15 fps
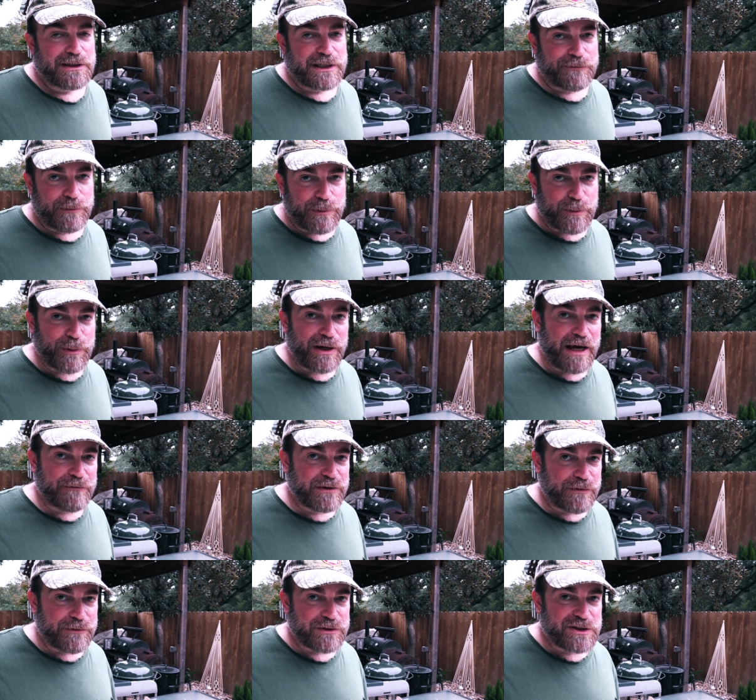Different people
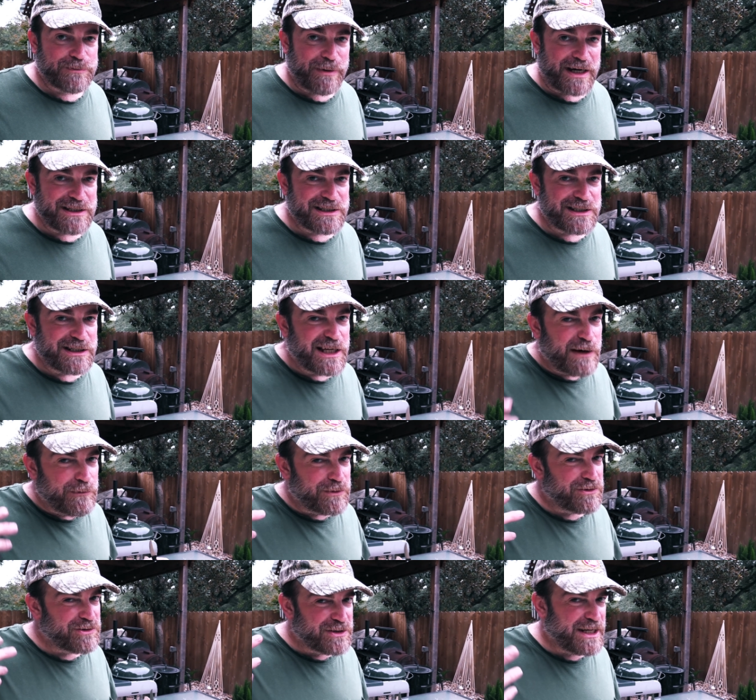have different spicy
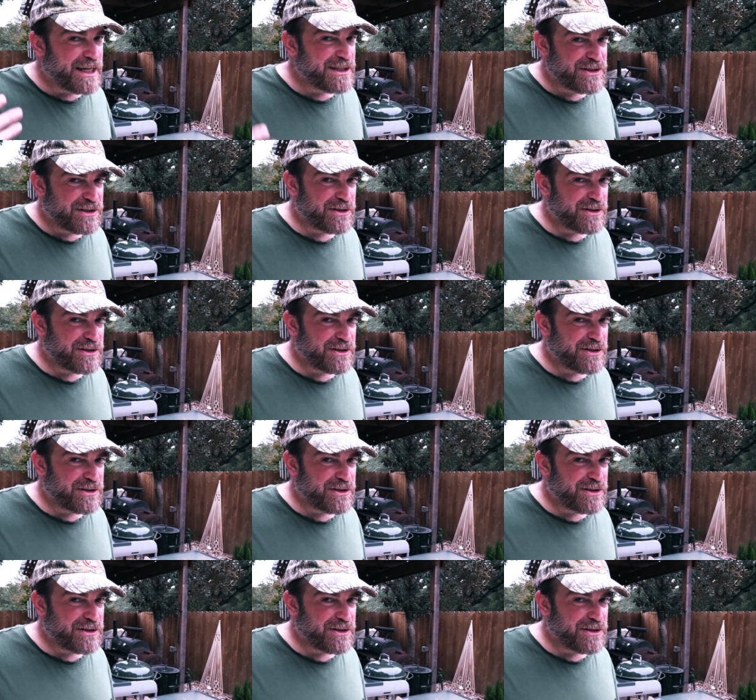levels, taste,